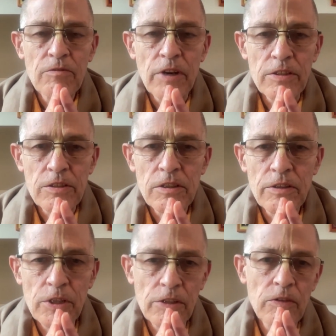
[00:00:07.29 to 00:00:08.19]

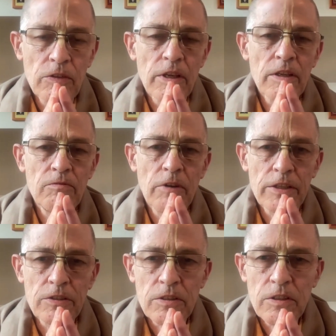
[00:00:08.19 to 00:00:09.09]
Vaishnavas and
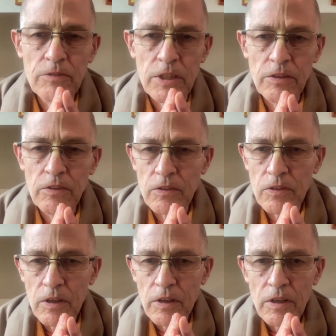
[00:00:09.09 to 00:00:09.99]
Vaishnavis